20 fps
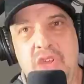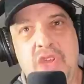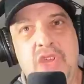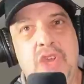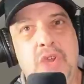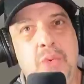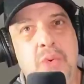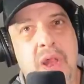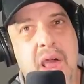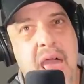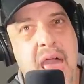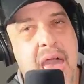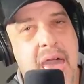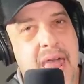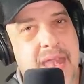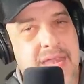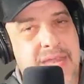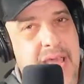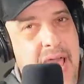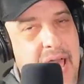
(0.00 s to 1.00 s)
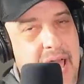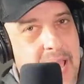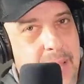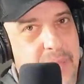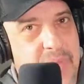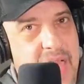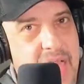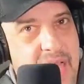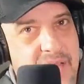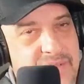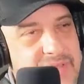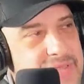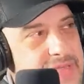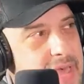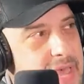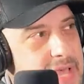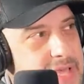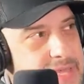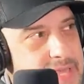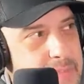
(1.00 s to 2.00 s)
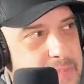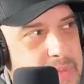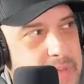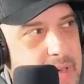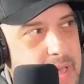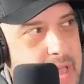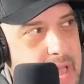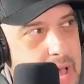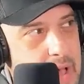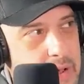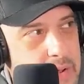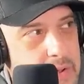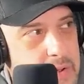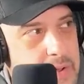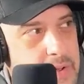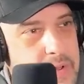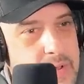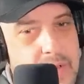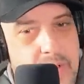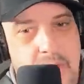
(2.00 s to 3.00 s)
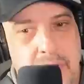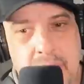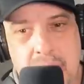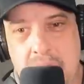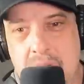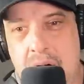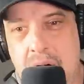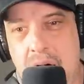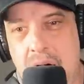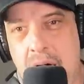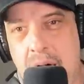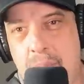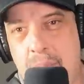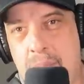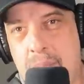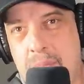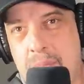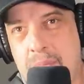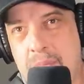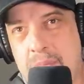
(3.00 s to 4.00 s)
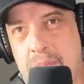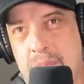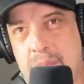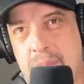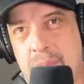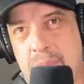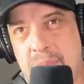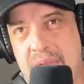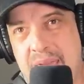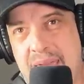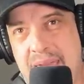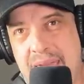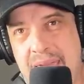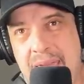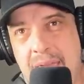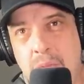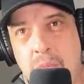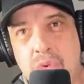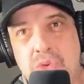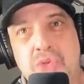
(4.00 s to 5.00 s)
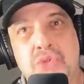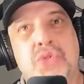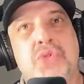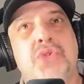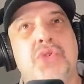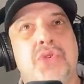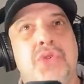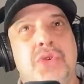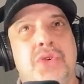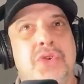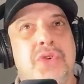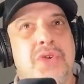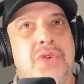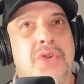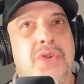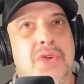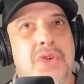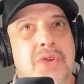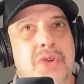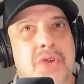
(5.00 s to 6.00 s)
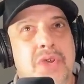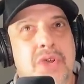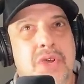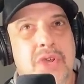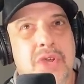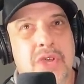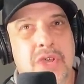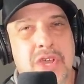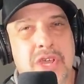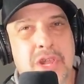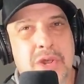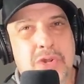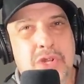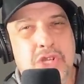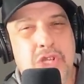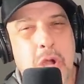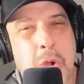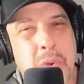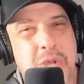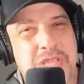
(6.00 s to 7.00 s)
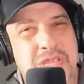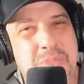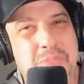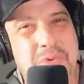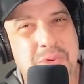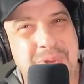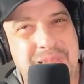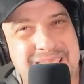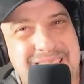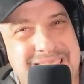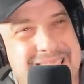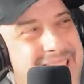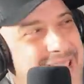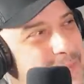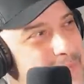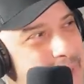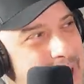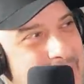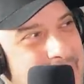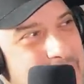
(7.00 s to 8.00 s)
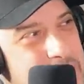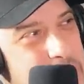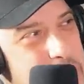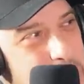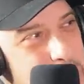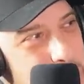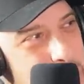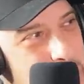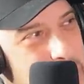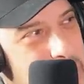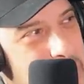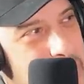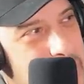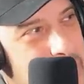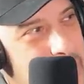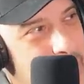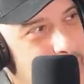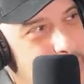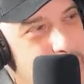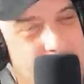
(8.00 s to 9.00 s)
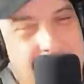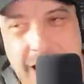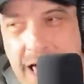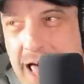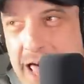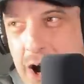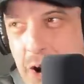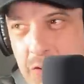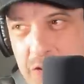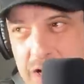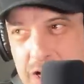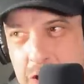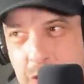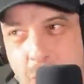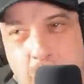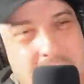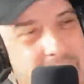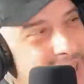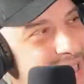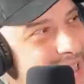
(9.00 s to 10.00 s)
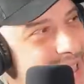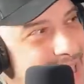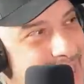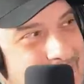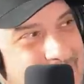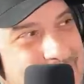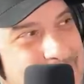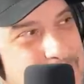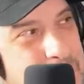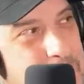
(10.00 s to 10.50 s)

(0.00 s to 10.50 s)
you would have had time to have his legacy play out, um, he was you know, Joey's a pretty laid back dude. I mean, I don't think you want to get on his